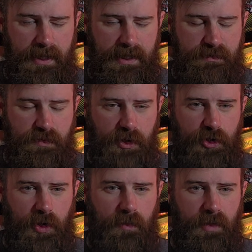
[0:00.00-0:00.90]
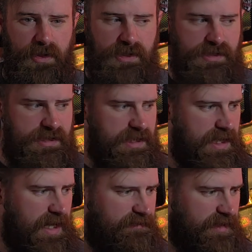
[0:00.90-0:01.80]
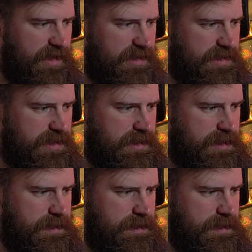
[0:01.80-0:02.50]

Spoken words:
Games Workshop, which is the Avaland.